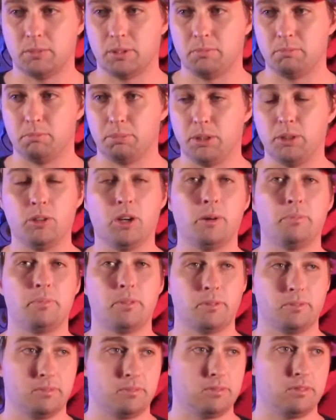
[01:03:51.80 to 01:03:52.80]
blew
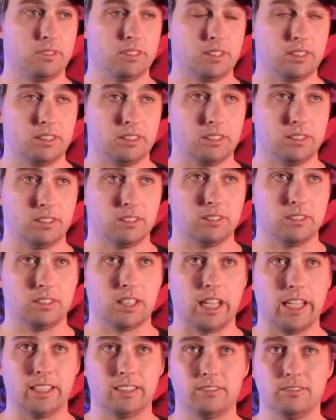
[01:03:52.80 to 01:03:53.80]
up,
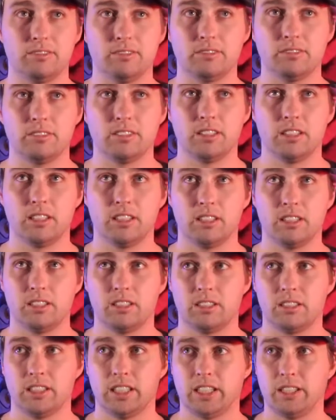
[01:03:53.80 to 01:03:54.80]
I
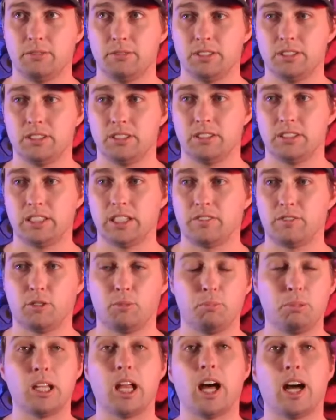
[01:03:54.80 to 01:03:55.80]
think it was several
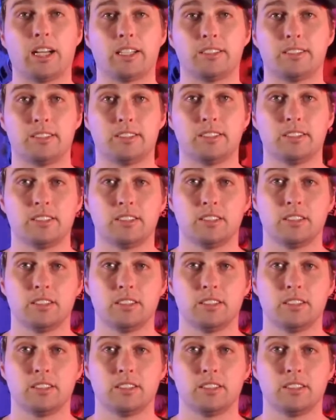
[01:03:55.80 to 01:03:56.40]
blocks